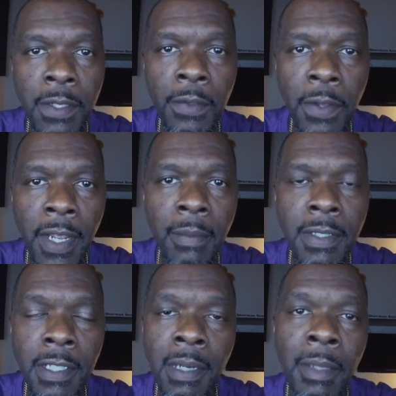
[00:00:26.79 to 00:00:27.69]
is Otho
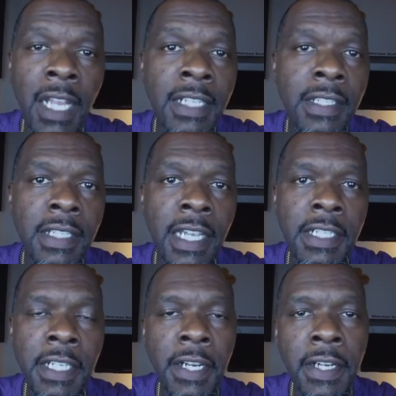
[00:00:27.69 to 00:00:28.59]
Hampton, and I'm a licensed
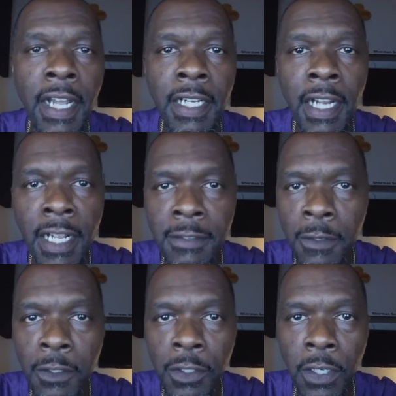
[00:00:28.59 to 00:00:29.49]
agent here down in
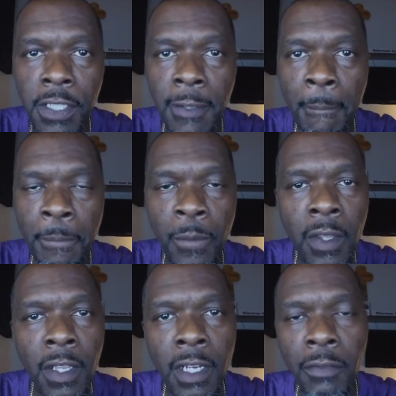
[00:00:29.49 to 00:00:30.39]
Hinesville, Georgia.
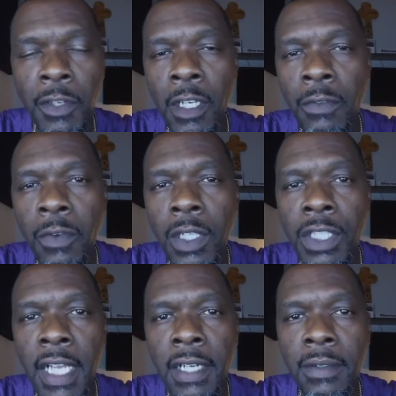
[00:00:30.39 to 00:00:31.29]
And if you're looking for a
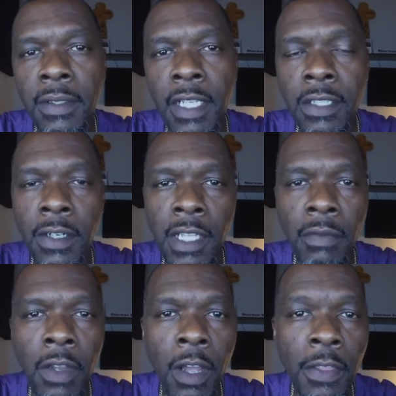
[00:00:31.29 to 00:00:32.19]
channel that's going to
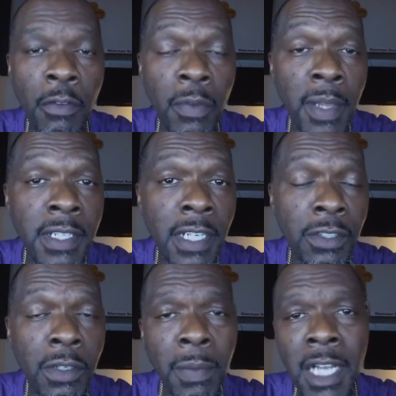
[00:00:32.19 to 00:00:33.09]
give you all the information that
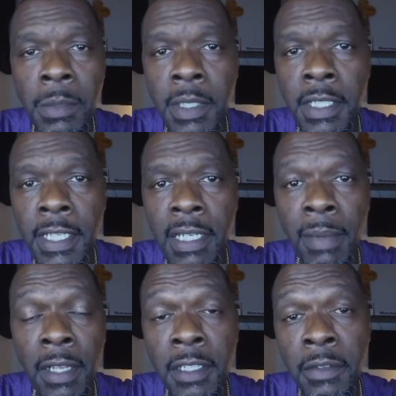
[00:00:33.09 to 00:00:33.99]
you could possibly need
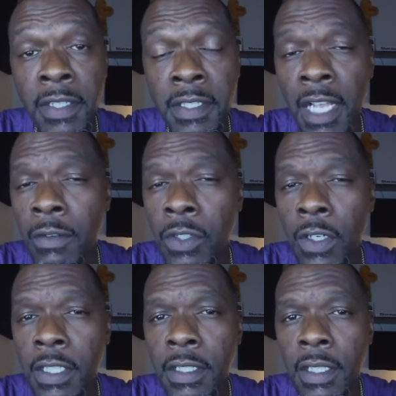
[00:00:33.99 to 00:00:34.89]
about living in South
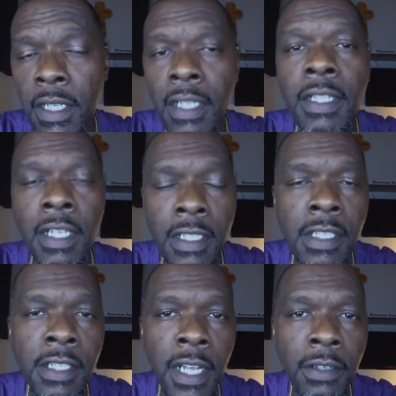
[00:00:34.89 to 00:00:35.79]
Georgia, then this
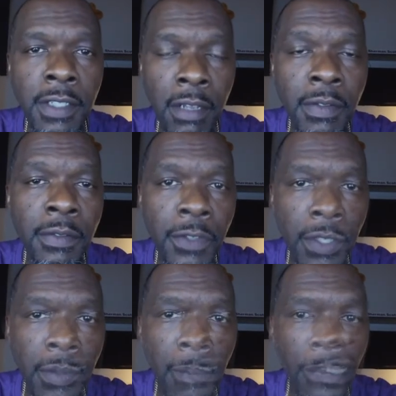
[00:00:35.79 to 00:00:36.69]
is a channel definitely for
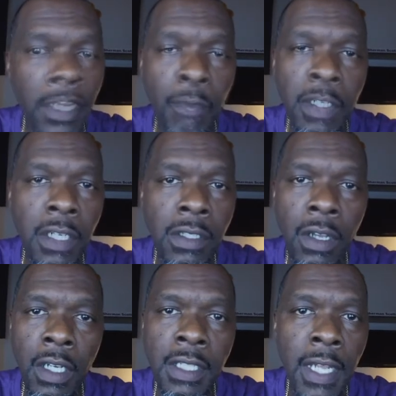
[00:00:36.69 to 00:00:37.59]
you. I get reach outs
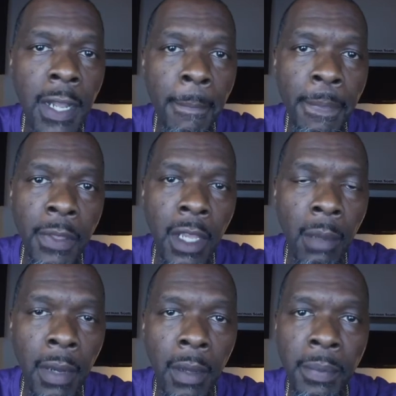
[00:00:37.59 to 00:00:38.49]
all the time
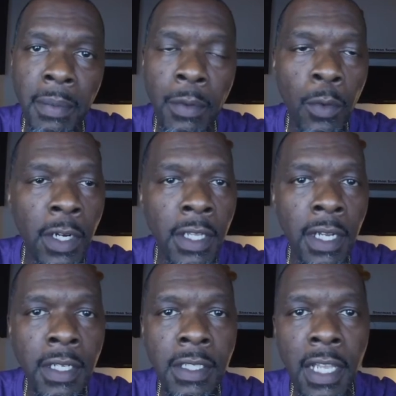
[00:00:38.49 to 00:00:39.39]
about people wanting to
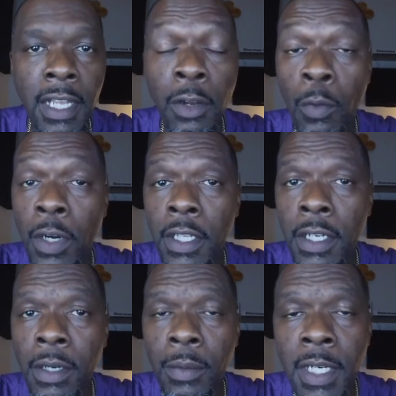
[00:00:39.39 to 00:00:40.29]
understand or wanting to
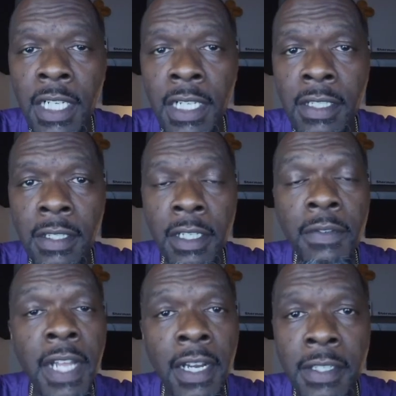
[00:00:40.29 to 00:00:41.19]
know what it is to
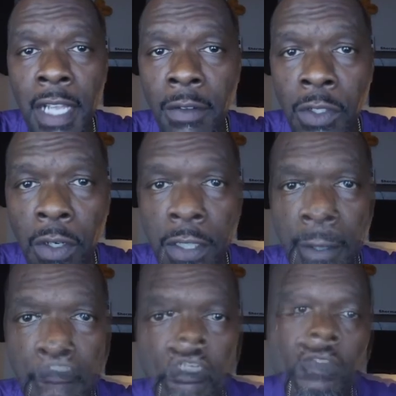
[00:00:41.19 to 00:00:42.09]
live down in South
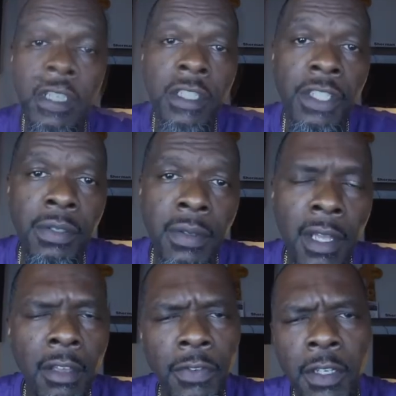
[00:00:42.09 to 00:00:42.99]
Georgia. If this is you,
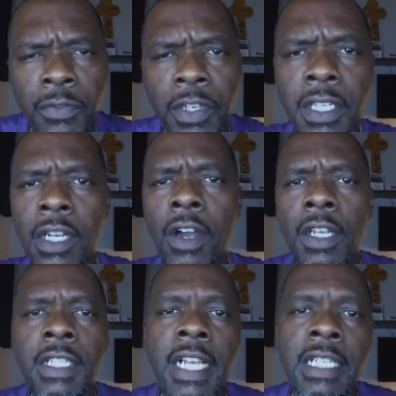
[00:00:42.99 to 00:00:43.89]
feel free to call
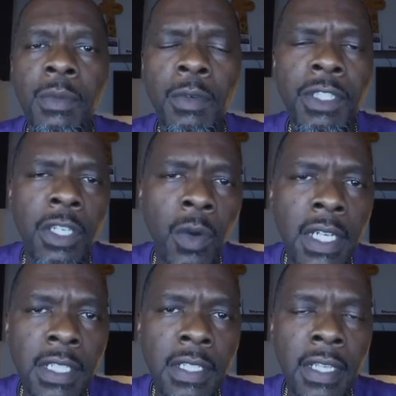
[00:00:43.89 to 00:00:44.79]
or text me with your
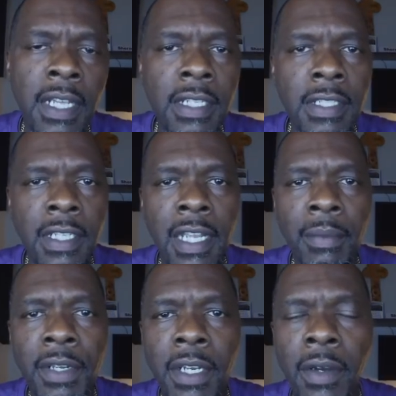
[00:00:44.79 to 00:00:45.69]
questions to let
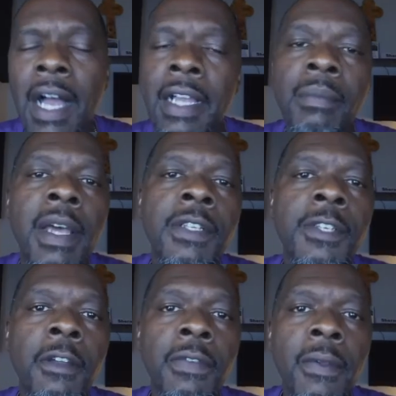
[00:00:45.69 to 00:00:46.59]
me know how I can better
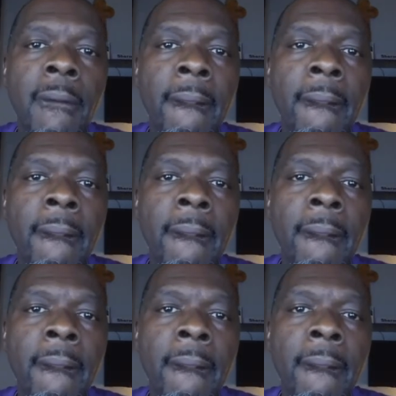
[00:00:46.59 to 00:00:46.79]
serve you.